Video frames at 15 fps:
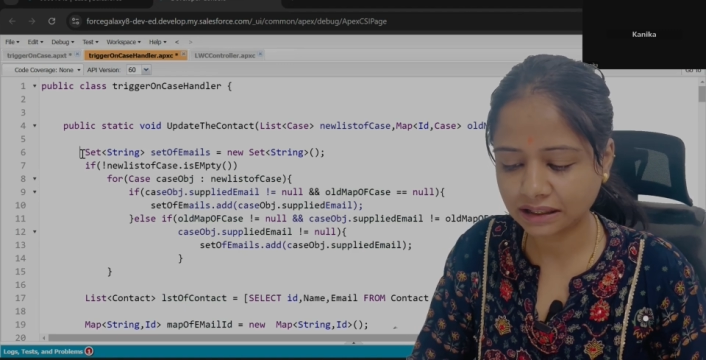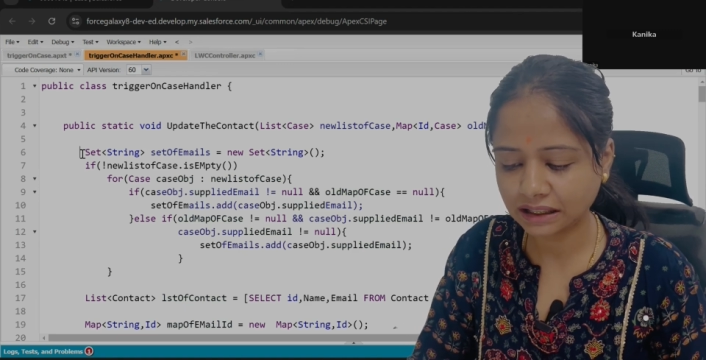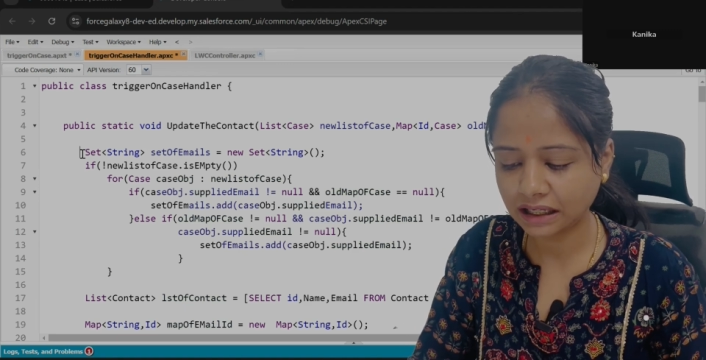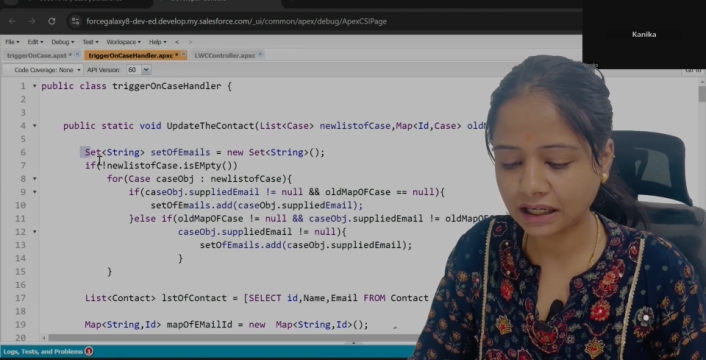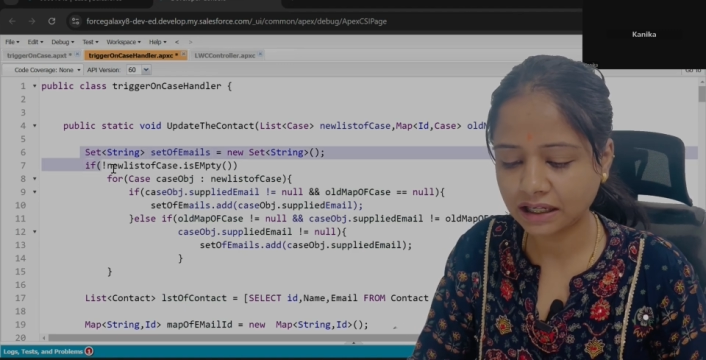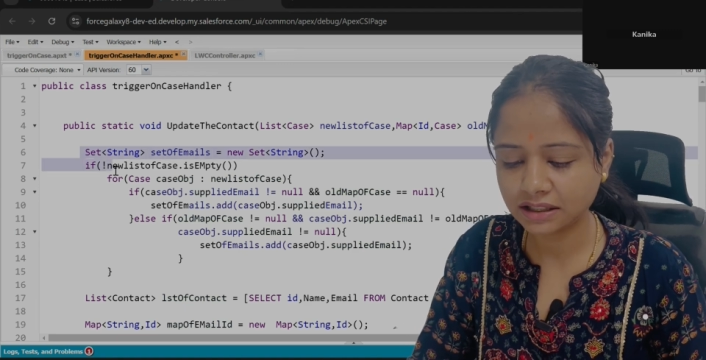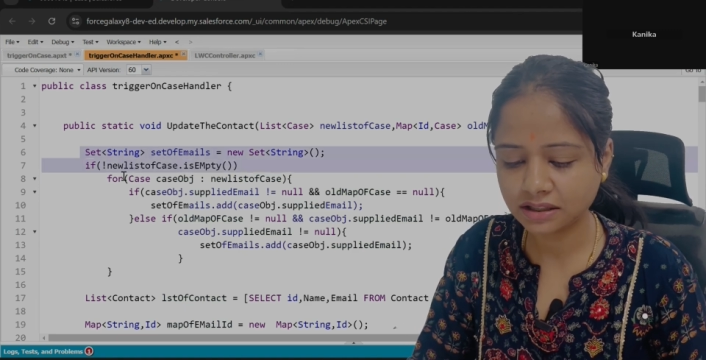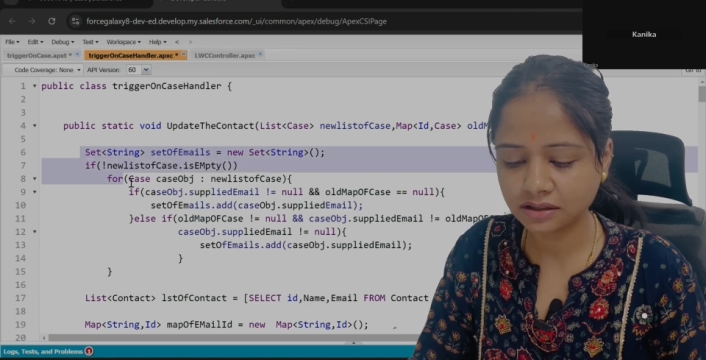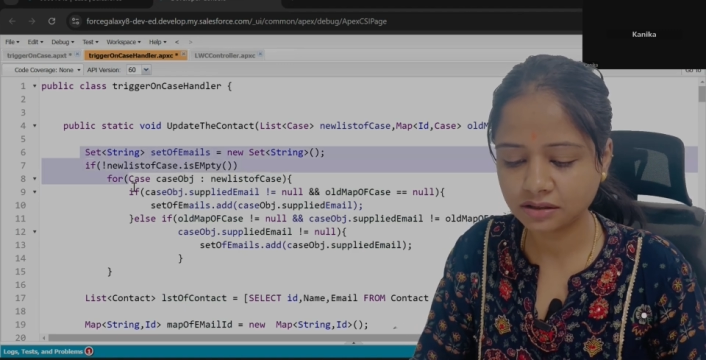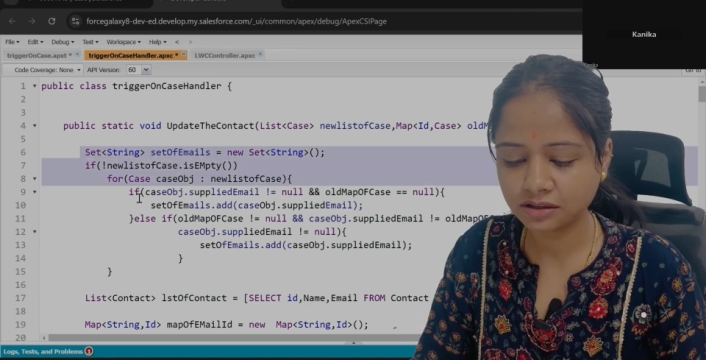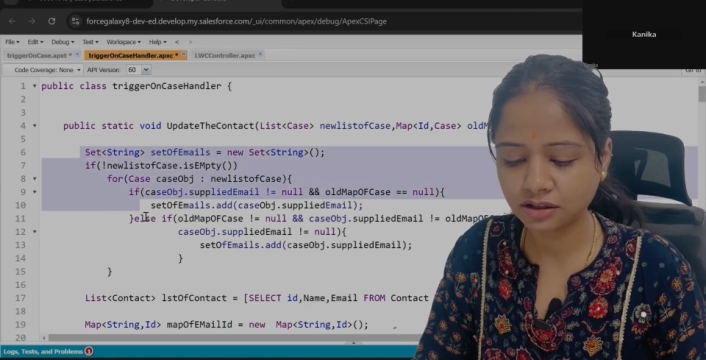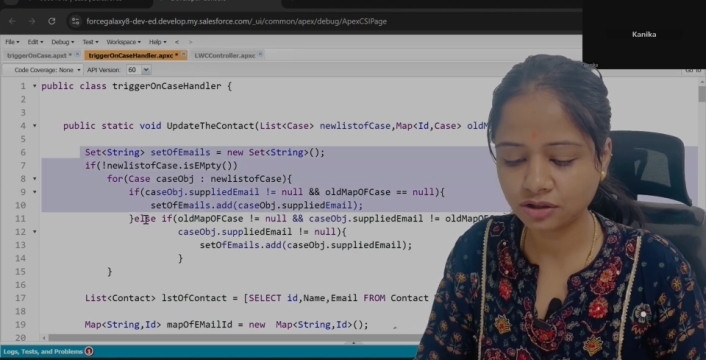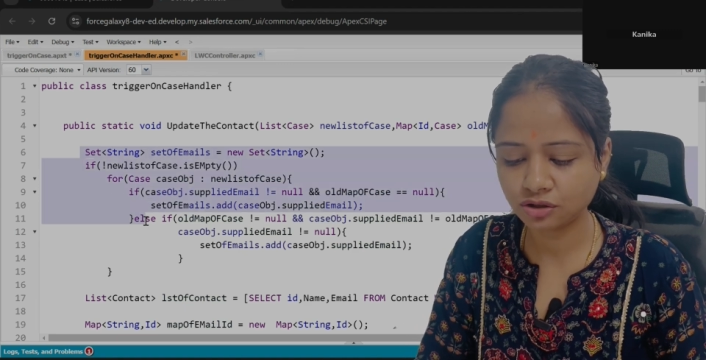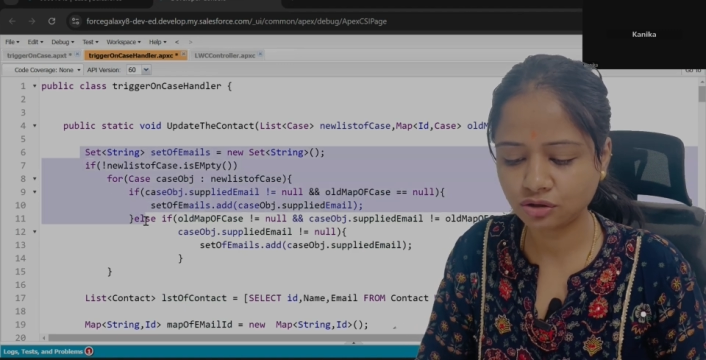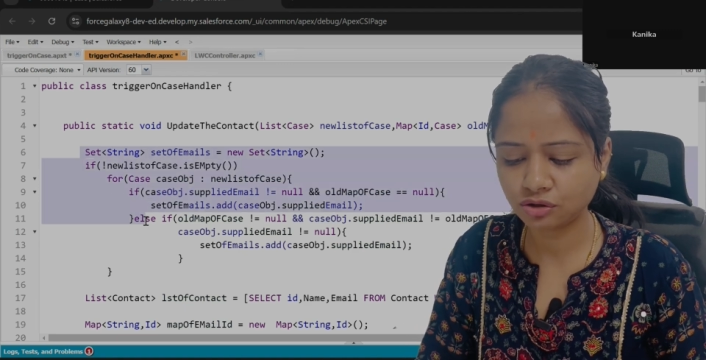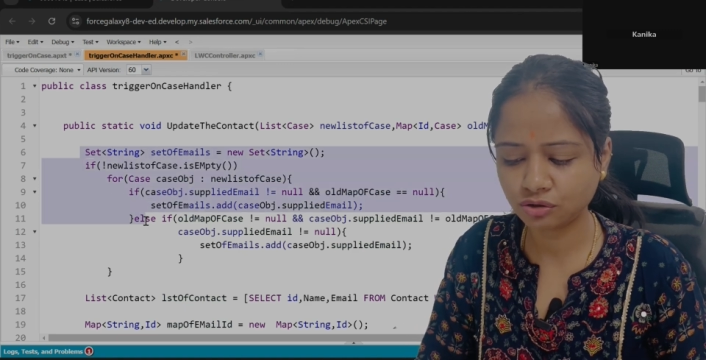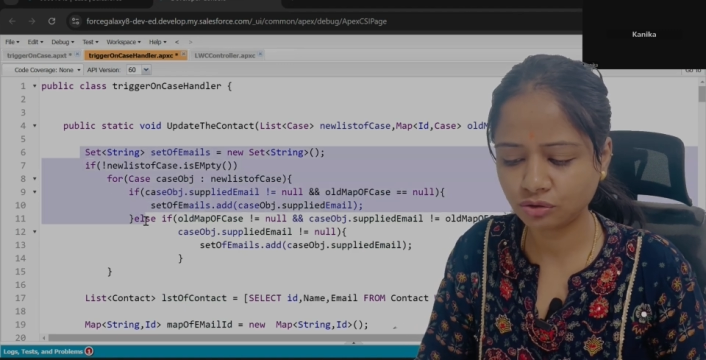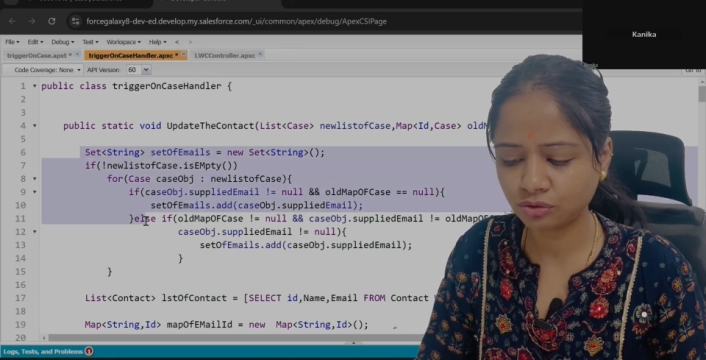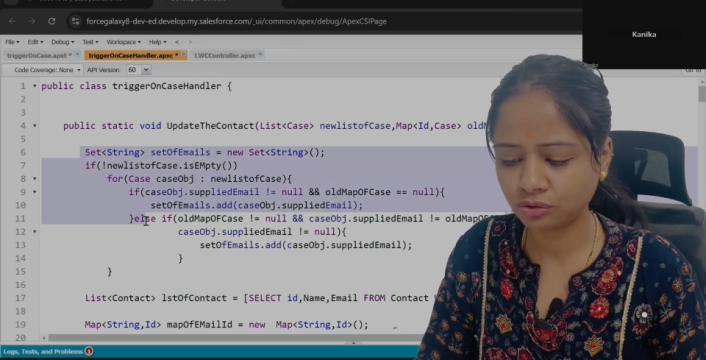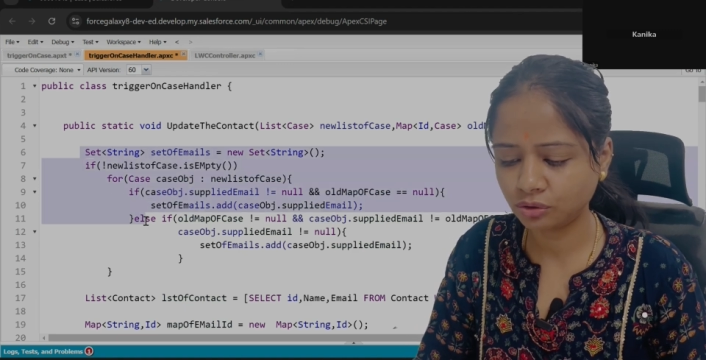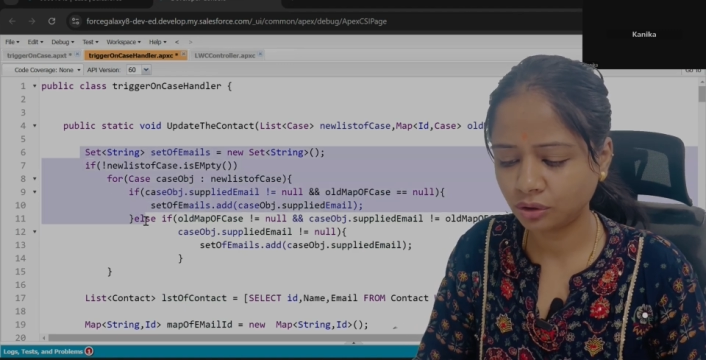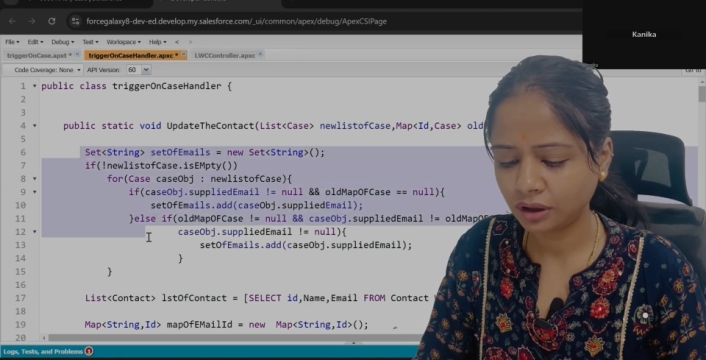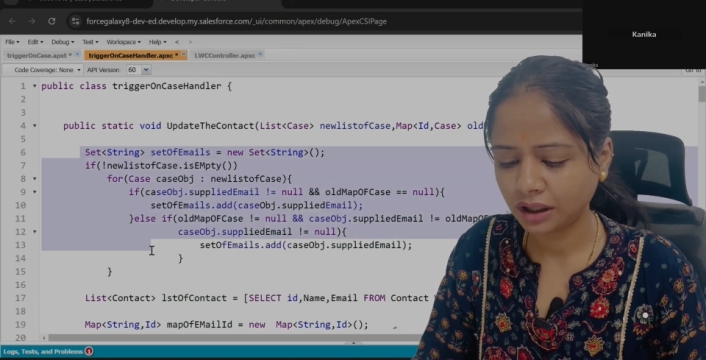class, just to,